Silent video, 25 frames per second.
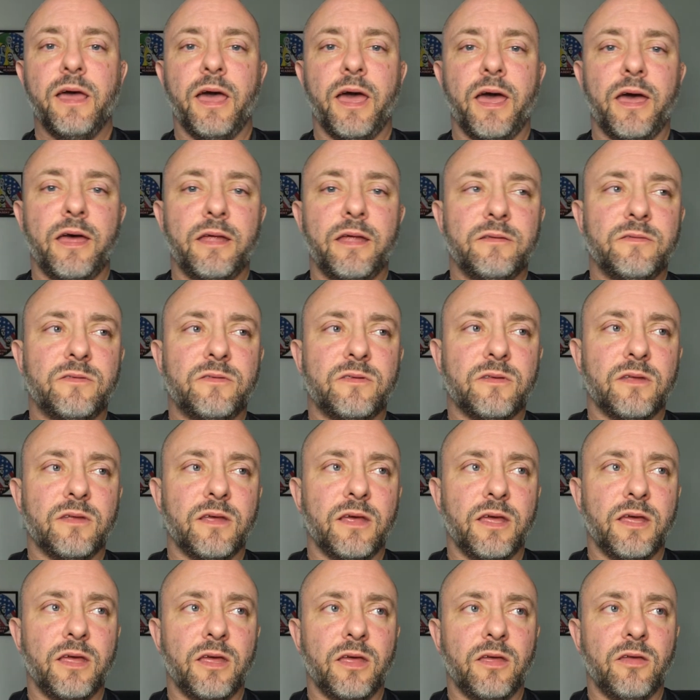And
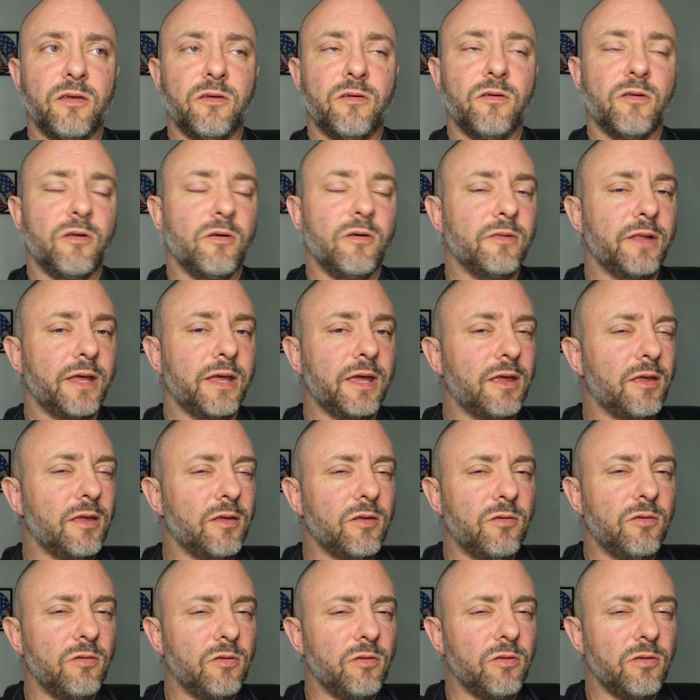
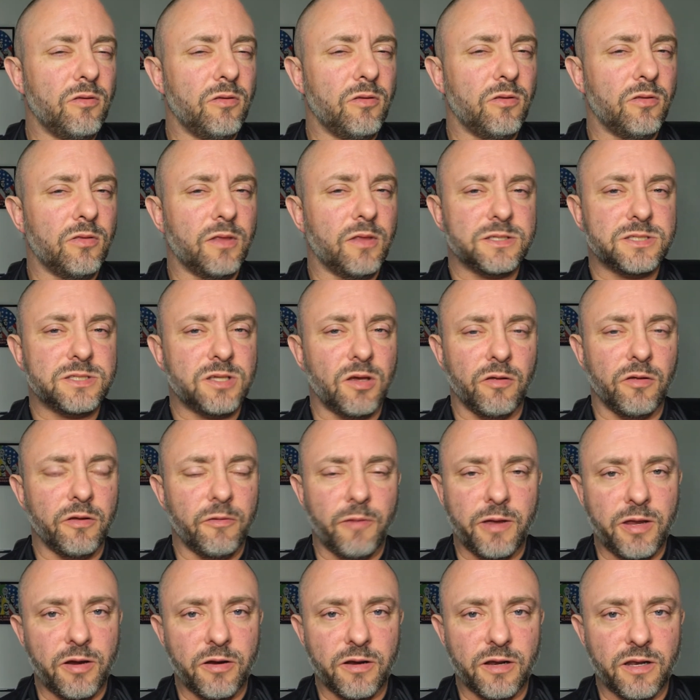that's the only
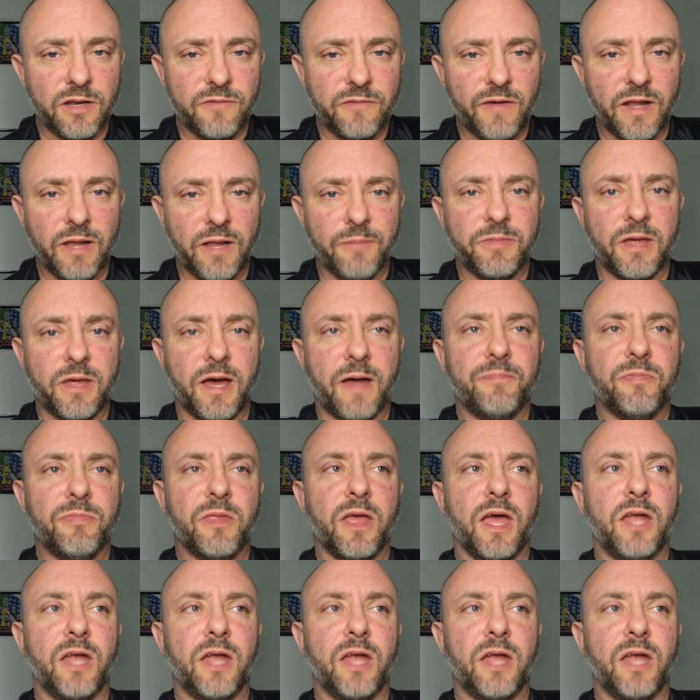way you're going to develop that.